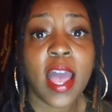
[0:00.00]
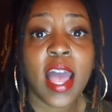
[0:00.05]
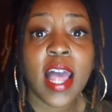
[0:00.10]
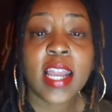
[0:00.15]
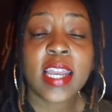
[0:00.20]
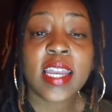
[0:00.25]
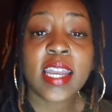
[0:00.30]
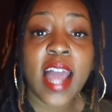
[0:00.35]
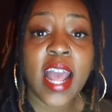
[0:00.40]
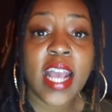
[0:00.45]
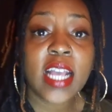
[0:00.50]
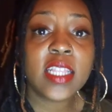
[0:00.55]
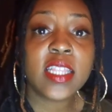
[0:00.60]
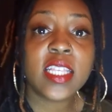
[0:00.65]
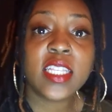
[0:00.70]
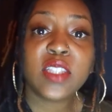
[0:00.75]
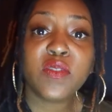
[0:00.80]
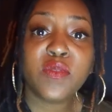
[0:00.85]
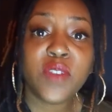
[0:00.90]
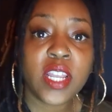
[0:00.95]
Like
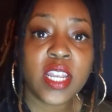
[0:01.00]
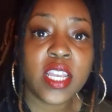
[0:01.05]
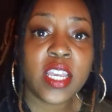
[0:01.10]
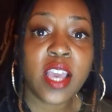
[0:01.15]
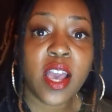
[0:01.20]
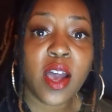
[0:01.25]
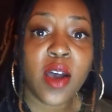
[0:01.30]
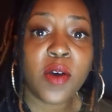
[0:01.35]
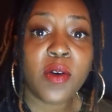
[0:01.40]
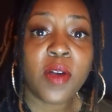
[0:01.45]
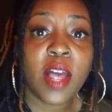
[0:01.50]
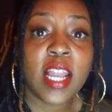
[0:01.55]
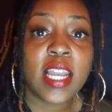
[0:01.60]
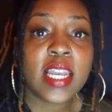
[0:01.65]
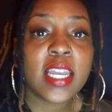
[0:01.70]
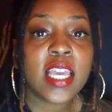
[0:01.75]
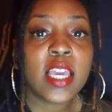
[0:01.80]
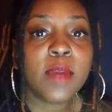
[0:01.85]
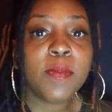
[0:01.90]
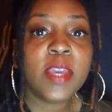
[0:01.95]
this video,
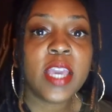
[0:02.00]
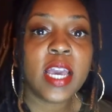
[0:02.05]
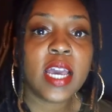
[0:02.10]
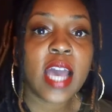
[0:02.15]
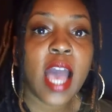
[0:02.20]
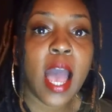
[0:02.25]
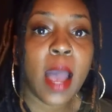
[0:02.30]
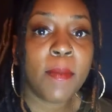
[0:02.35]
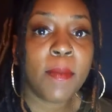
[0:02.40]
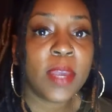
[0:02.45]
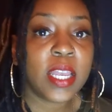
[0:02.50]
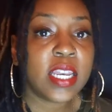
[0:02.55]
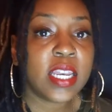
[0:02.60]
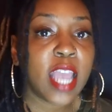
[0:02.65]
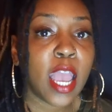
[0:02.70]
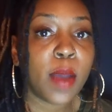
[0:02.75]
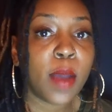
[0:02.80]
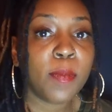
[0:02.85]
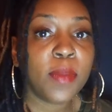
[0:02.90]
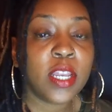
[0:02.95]
leave me a comment
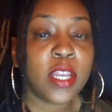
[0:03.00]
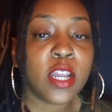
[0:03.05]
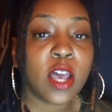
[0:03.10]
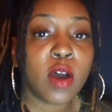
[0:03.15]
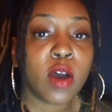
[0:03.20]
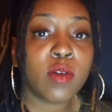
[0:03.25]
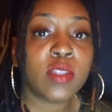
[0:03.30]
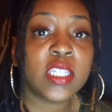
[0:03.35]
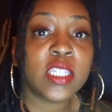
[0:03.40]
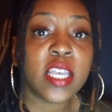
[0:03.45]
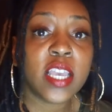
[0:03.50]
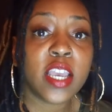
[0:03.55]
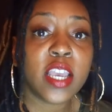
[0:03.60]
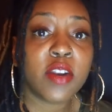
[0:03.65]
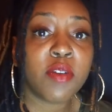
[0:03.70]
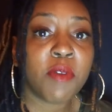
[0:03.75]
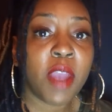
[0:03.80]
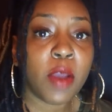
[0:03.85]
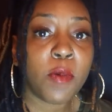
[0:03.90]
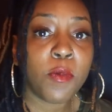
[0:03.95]
down below to
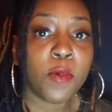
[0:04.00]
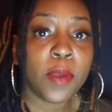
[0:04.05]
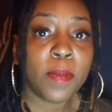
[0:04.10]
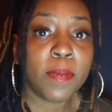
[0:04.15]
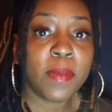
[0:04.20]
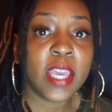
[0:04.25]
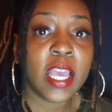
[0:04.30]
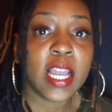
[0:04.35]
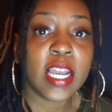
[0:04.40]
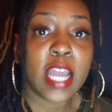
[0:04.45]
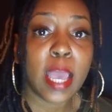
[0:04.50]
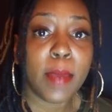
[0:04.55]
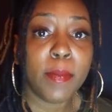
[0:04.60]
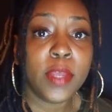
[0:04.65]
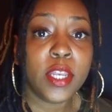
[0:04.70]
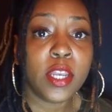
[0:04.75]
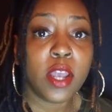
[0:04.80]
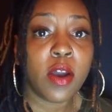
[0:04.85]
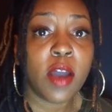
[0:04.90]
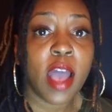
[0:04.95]
interact with me and let
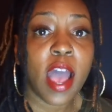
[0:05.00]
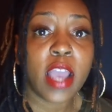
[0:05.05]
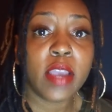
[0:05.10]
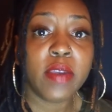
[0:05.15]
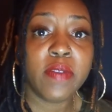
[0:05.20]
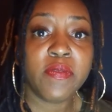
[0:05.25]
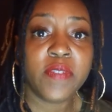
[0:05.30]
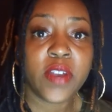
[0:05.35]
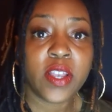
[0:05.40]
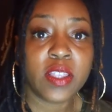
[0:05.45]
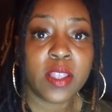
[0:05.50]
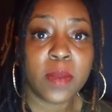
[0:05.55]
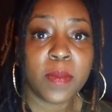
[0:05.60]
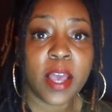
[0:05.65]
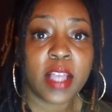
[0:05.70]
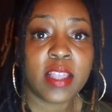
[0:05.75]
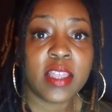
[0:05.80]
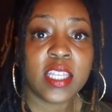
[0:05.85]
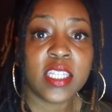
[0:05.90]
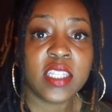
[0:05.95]
me know how you felt
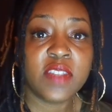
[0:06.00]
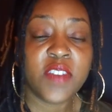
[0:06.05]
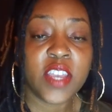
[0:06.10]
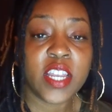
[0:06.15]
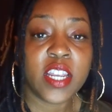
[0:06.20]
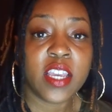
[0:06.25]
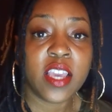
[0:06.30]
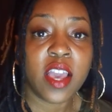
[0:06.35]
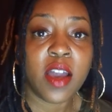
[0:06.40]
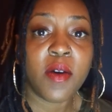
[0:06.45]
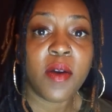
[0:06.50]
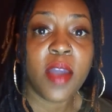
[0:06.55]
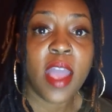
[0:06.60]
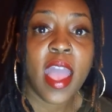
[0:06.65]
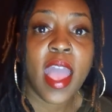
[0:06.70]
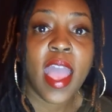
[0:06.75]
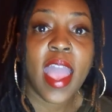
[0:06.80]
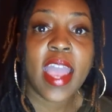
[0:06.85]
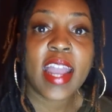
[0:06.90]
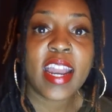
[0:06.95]
about this video,
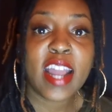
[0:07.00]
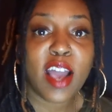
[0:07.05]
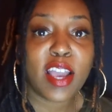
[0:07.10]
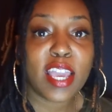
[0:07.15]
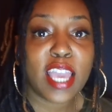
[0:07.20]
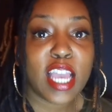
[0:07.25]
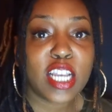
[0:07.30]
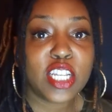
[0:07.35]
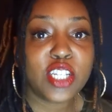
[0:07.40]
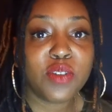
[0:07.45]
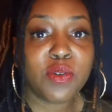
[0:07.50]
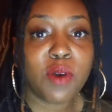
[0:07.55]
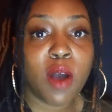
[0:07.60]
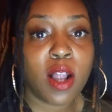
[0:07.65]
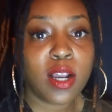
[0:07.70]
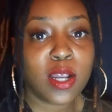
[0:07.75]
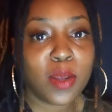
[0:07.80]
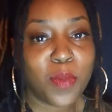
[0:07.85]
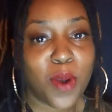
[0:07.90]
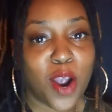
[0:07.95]
and I'll catch you
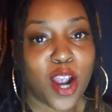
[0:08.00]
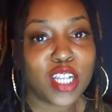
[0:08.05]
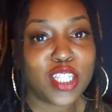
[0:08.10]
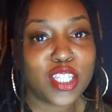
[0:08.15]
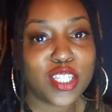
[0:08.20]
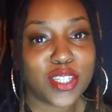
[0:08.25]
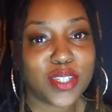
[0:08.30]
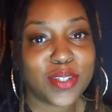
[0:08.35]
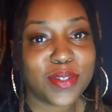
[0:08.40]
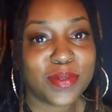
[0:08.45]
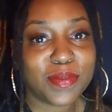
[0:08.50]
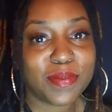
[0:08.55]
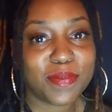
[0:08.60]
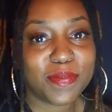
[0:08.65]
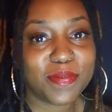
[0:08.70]
all in part 2.